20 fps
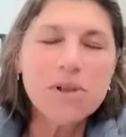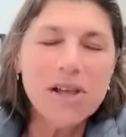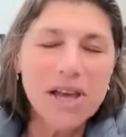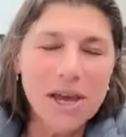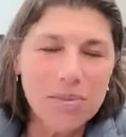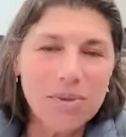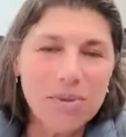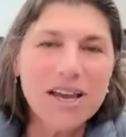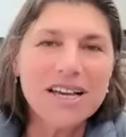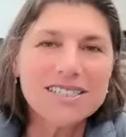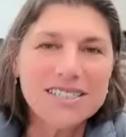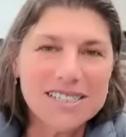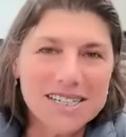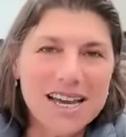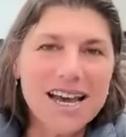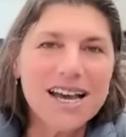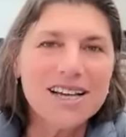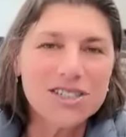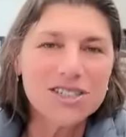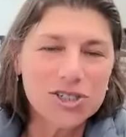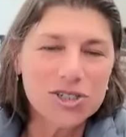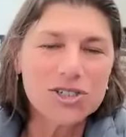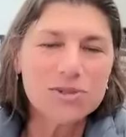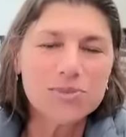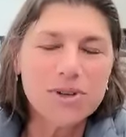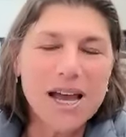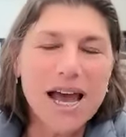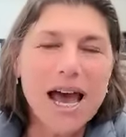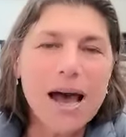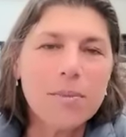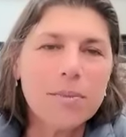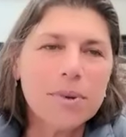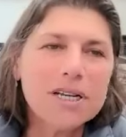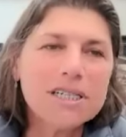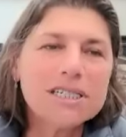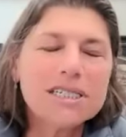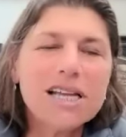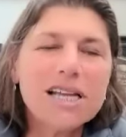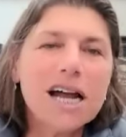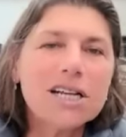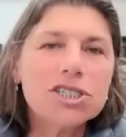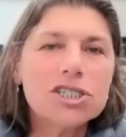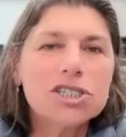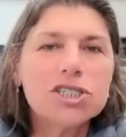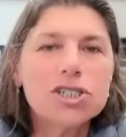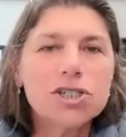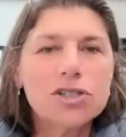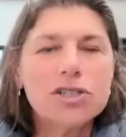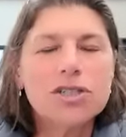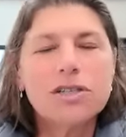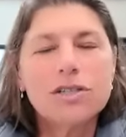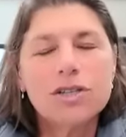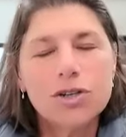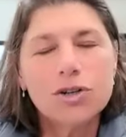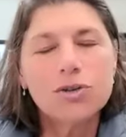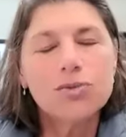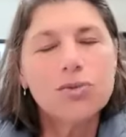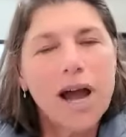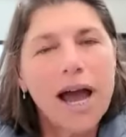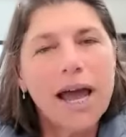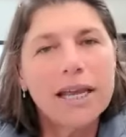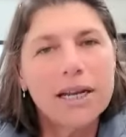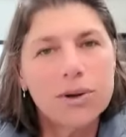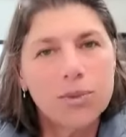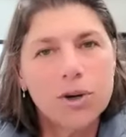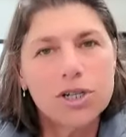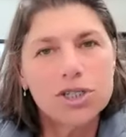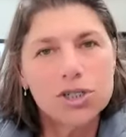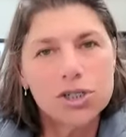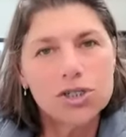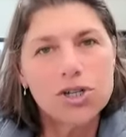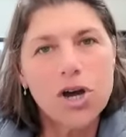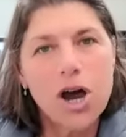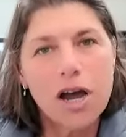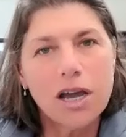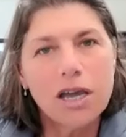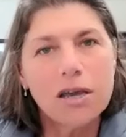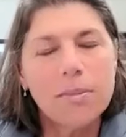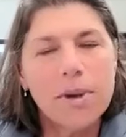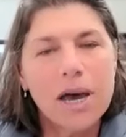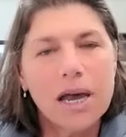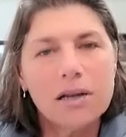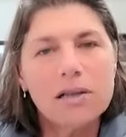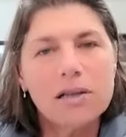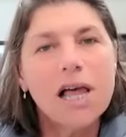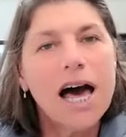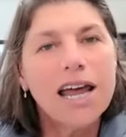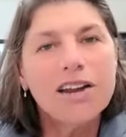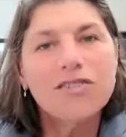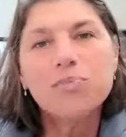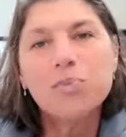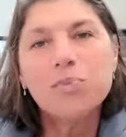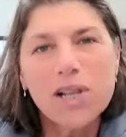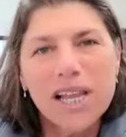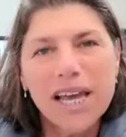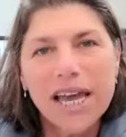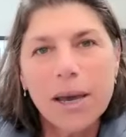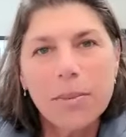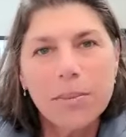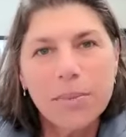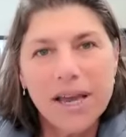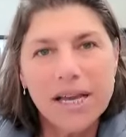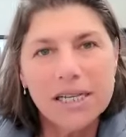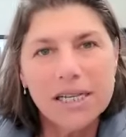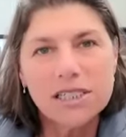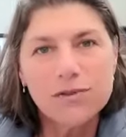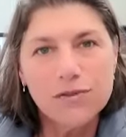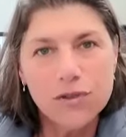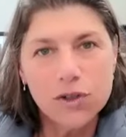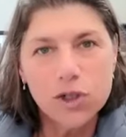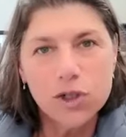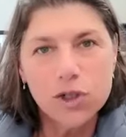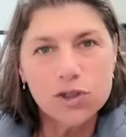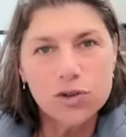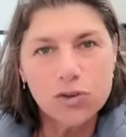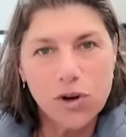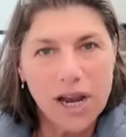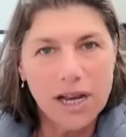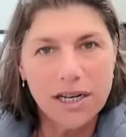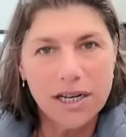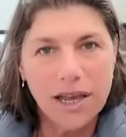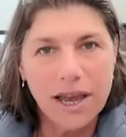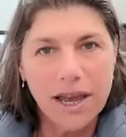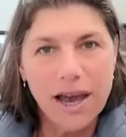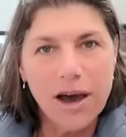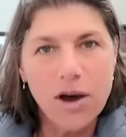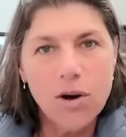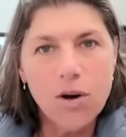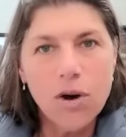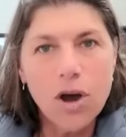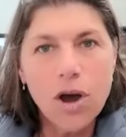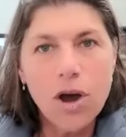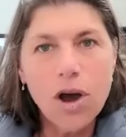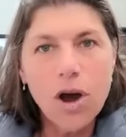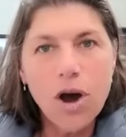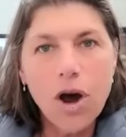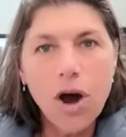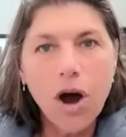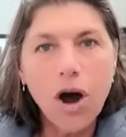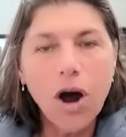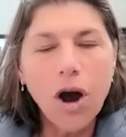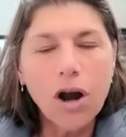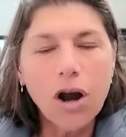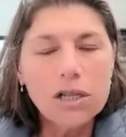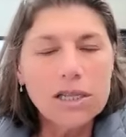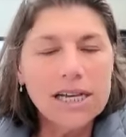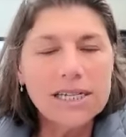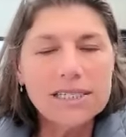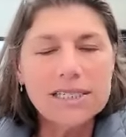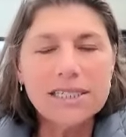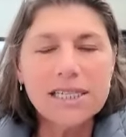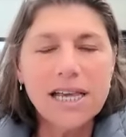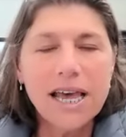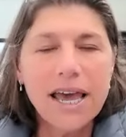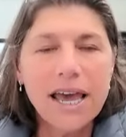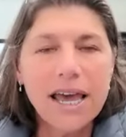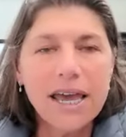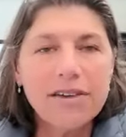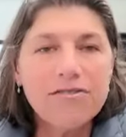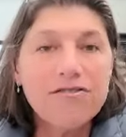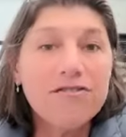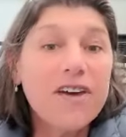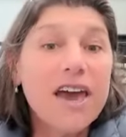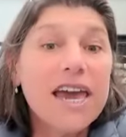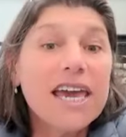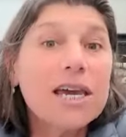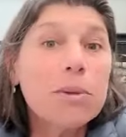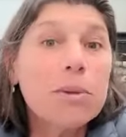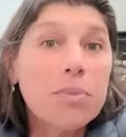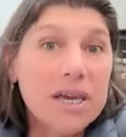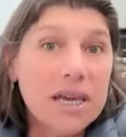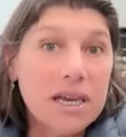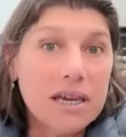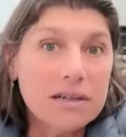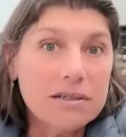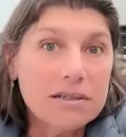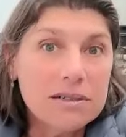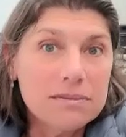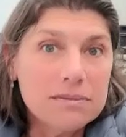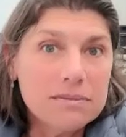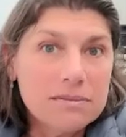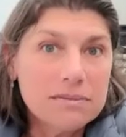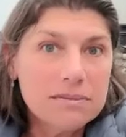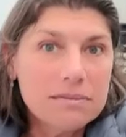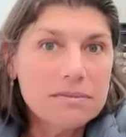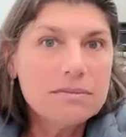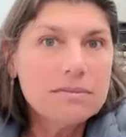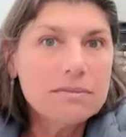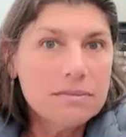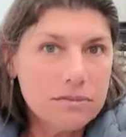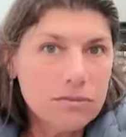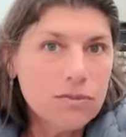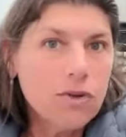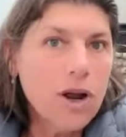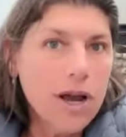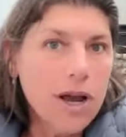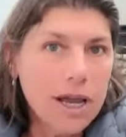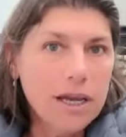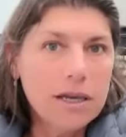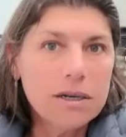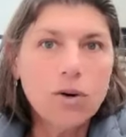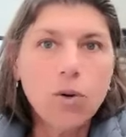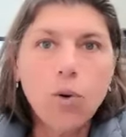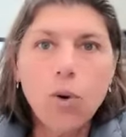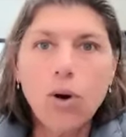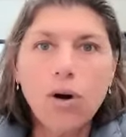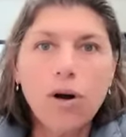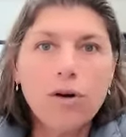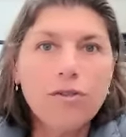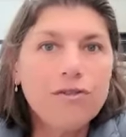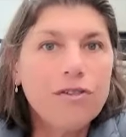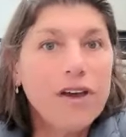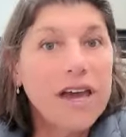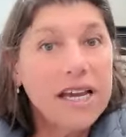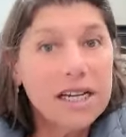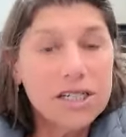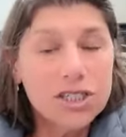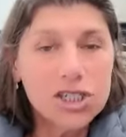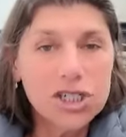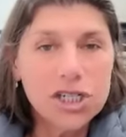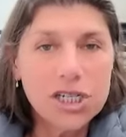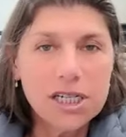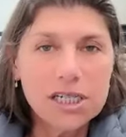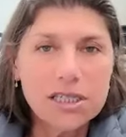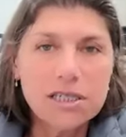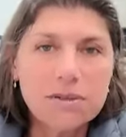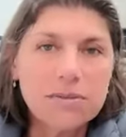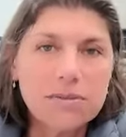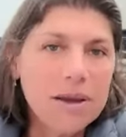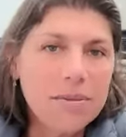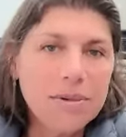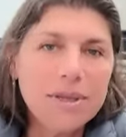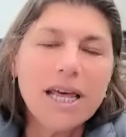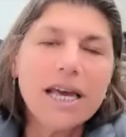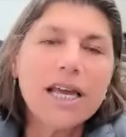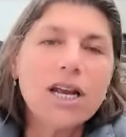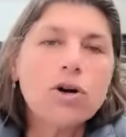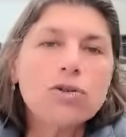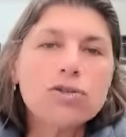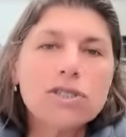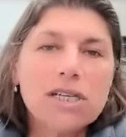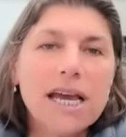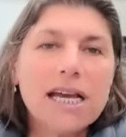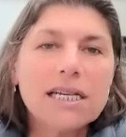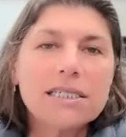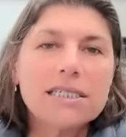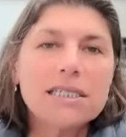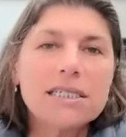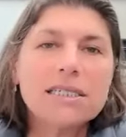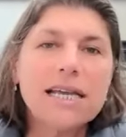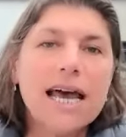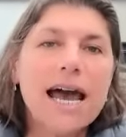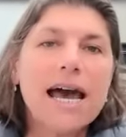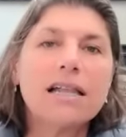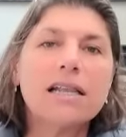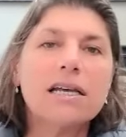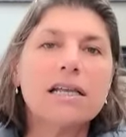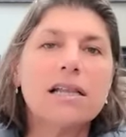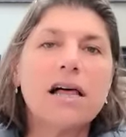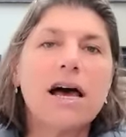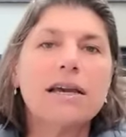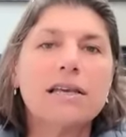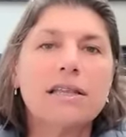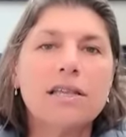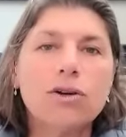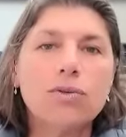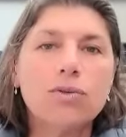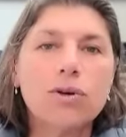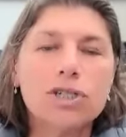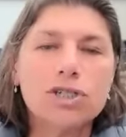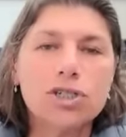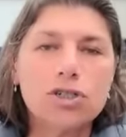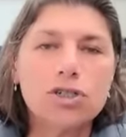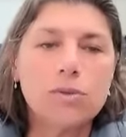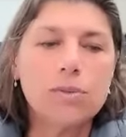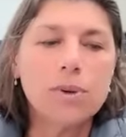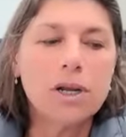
plant-based. Yes, but it's not just, you're right in what you're talking about. A lot of plant-based foods right now are, let's say, fake meat, right? Or fake cheese. And maybe they don't taste exactly like the original,